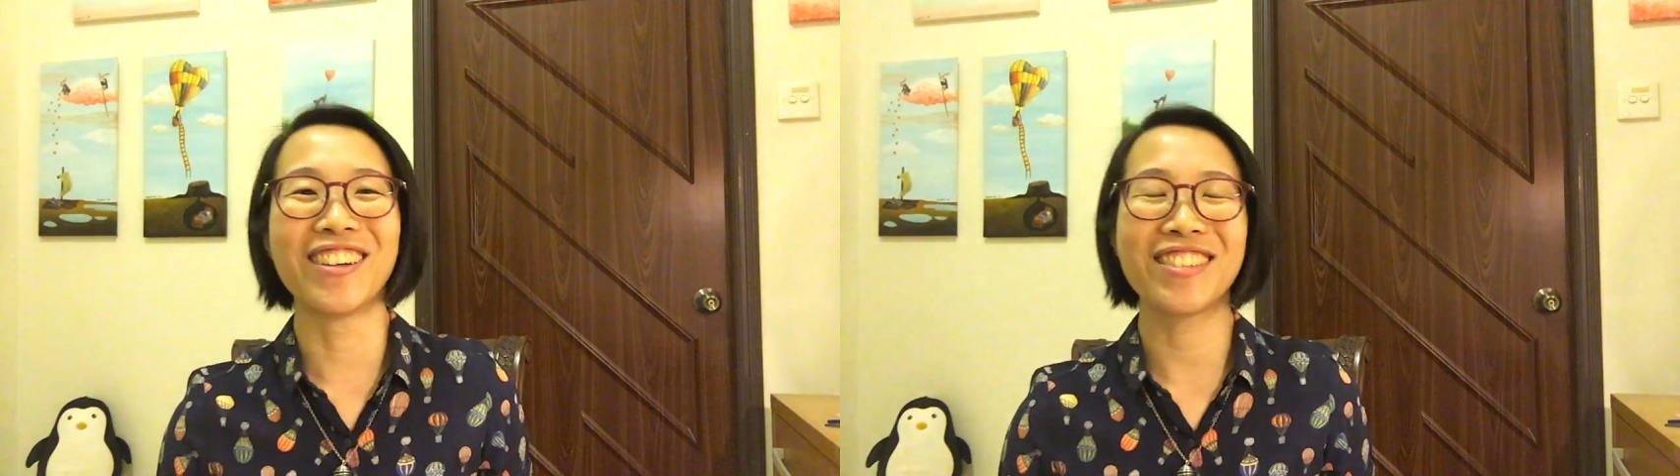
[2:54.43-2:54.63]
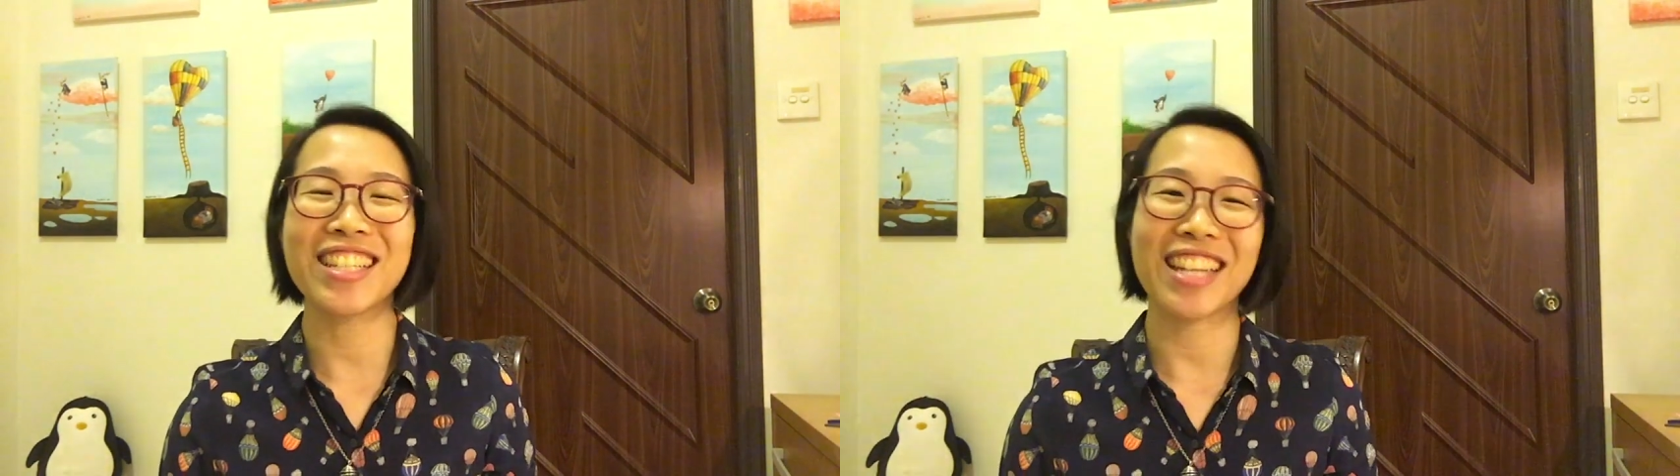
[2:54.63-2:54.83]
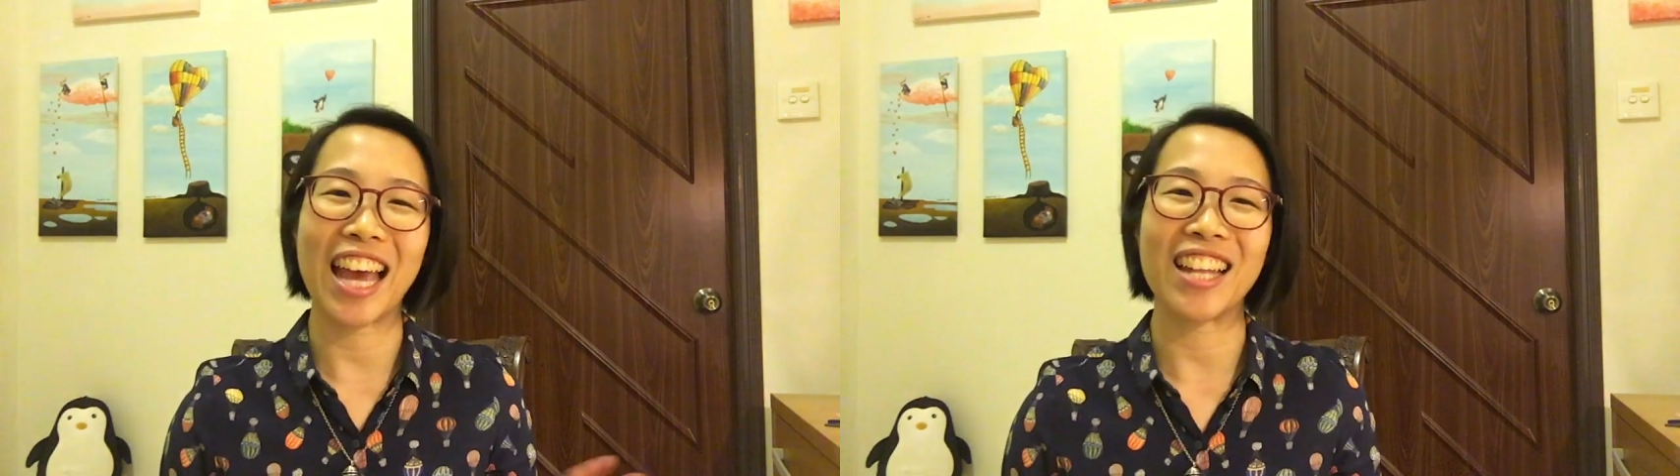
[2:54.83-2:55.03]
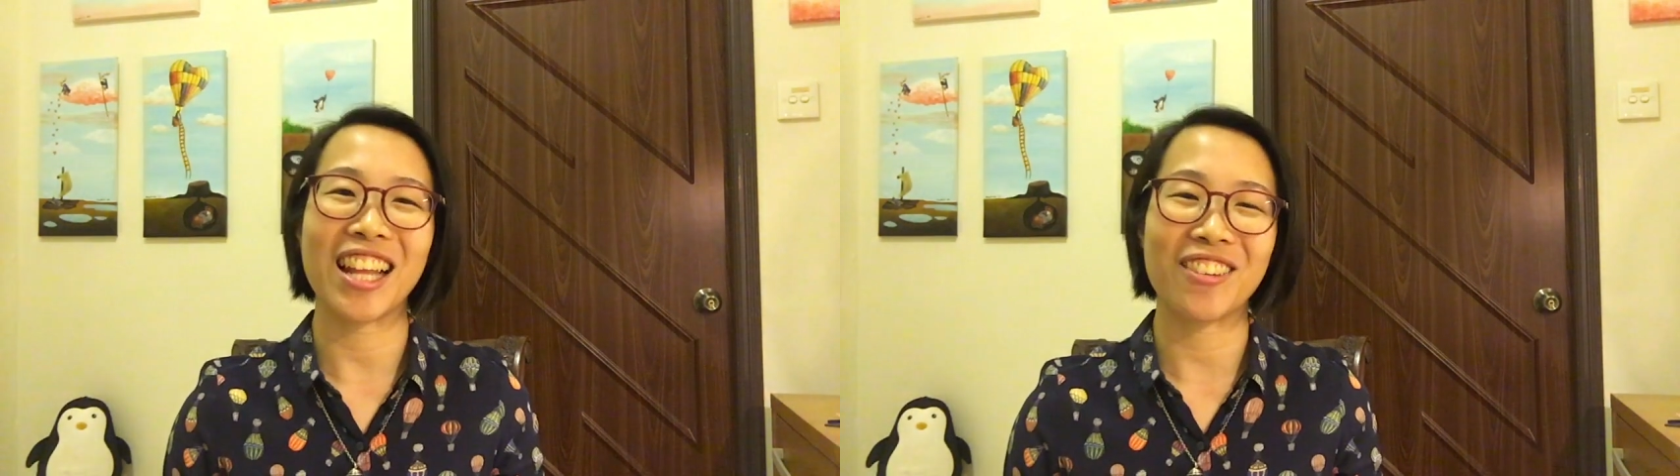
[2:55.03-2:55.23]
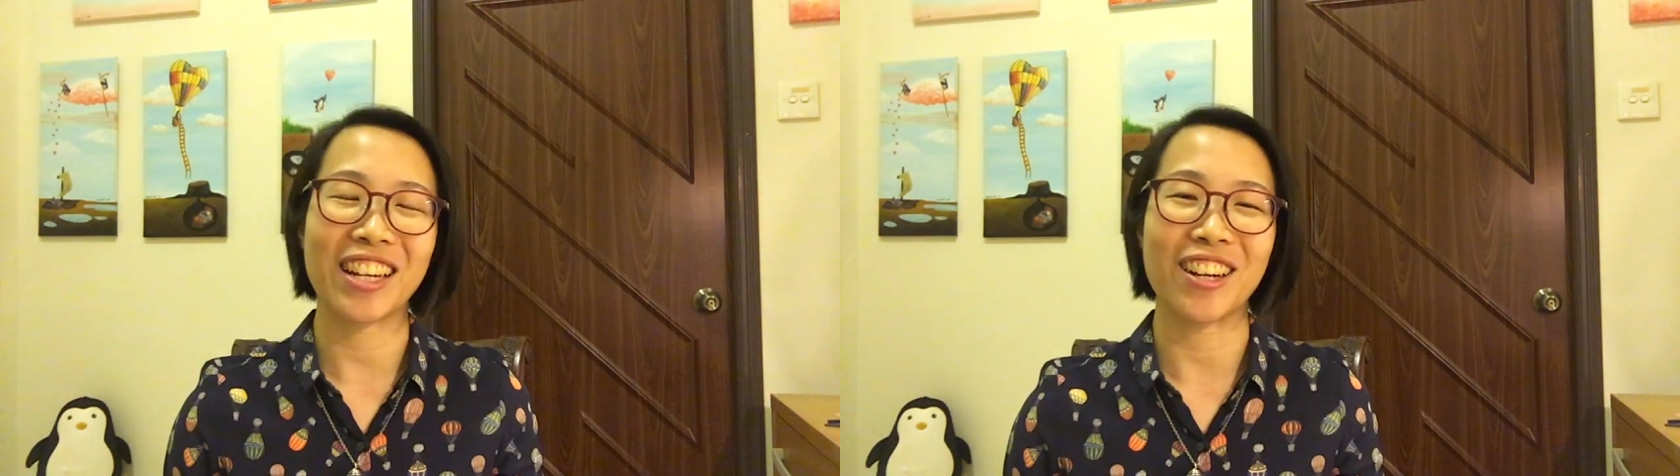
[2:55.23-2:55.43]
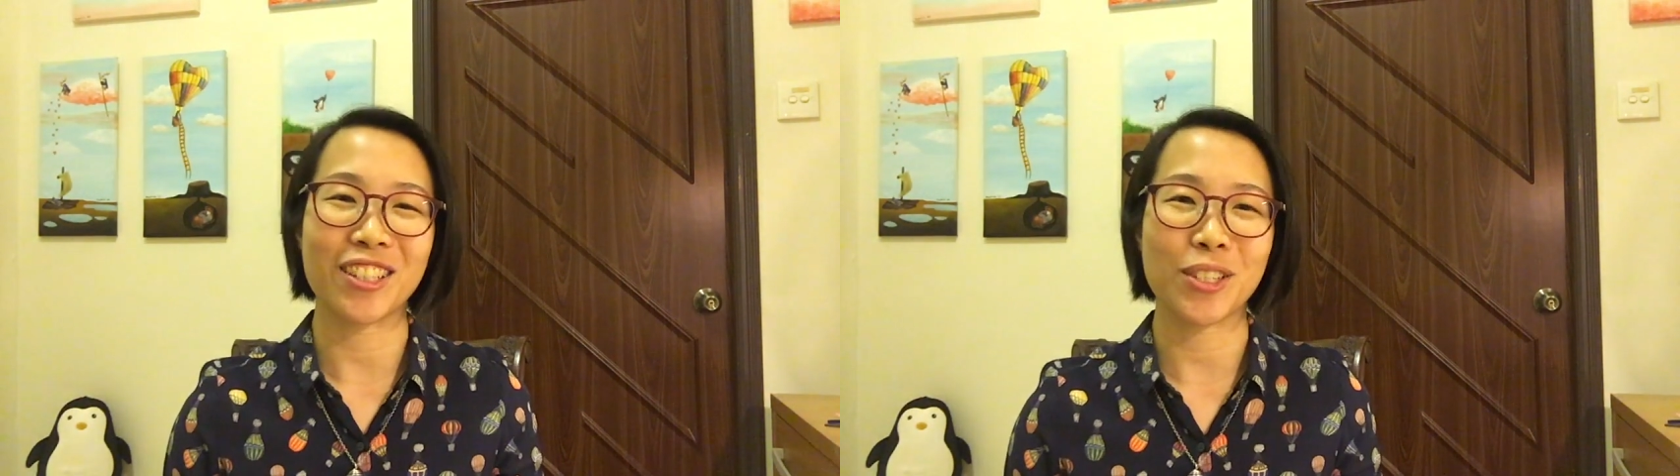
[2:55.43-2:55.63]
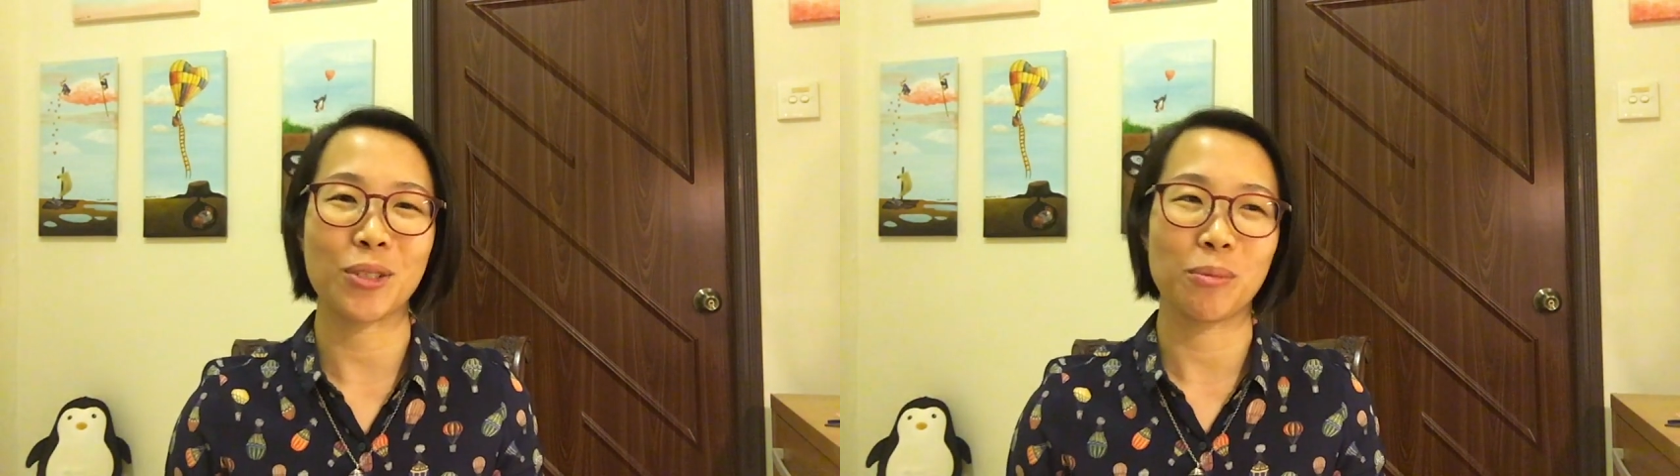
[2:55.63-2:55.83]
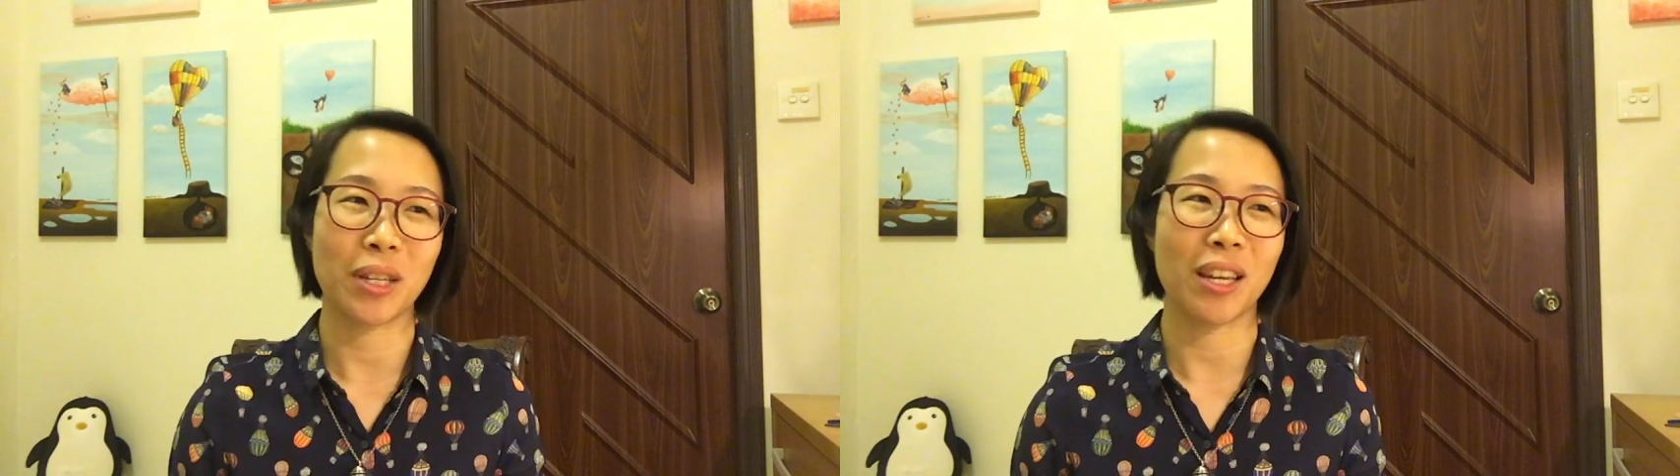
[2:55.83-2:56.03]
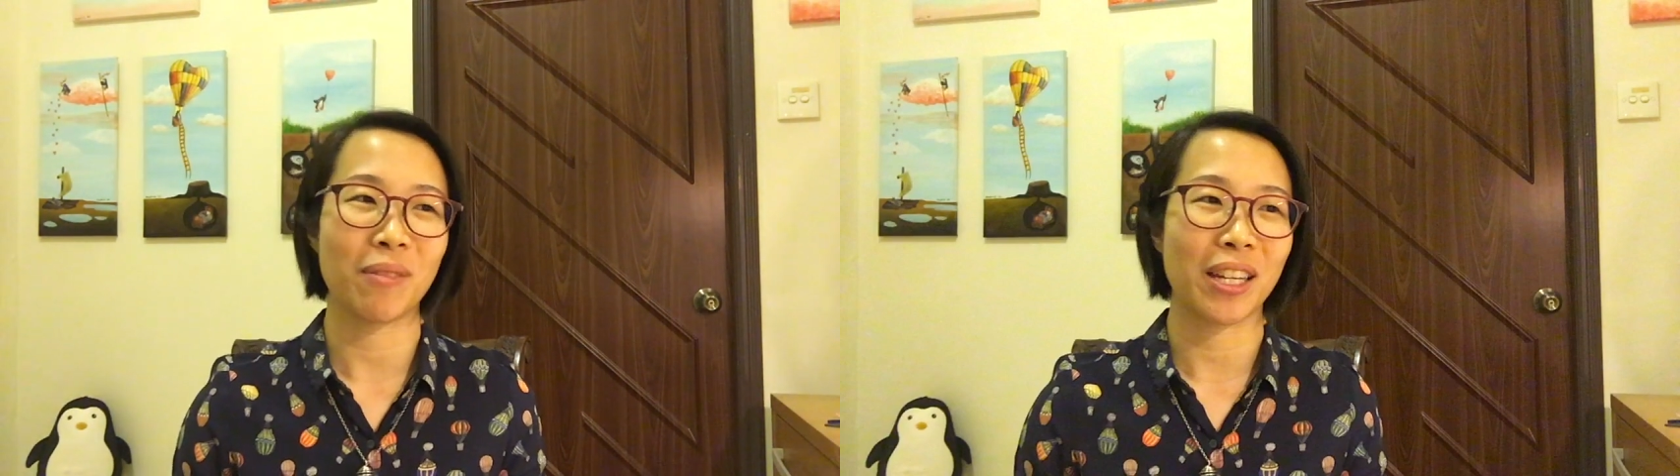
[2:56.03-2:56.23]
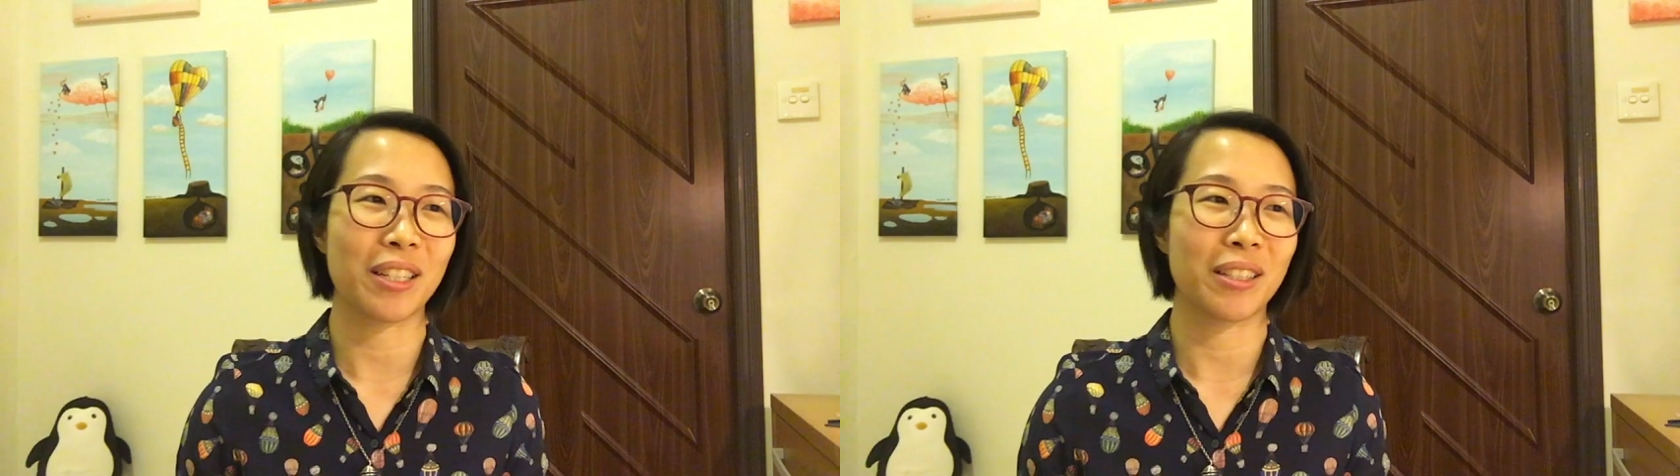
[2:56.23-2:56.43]
He's a hand lettering artist who became
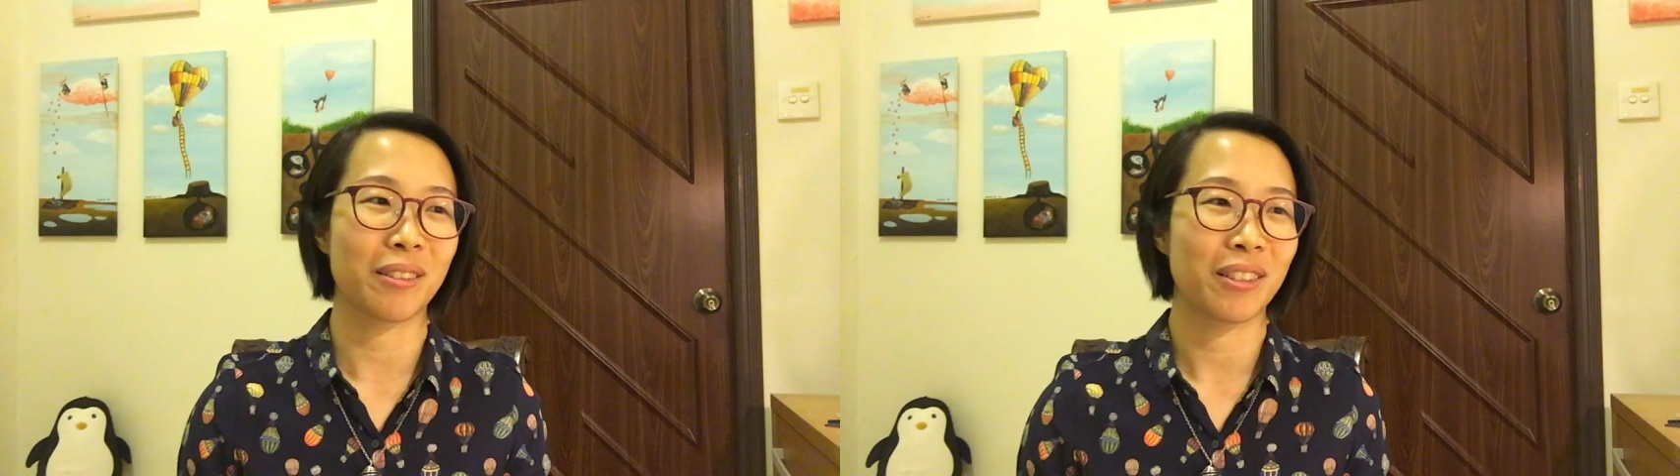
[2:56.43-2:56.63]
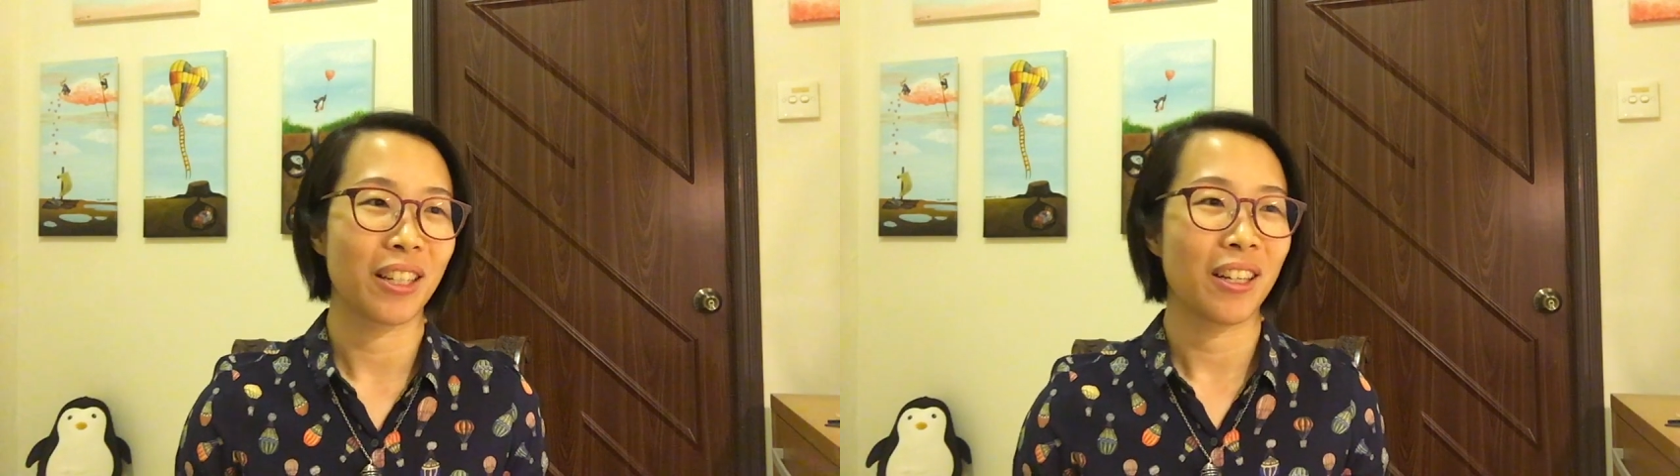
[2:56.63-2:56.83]
like a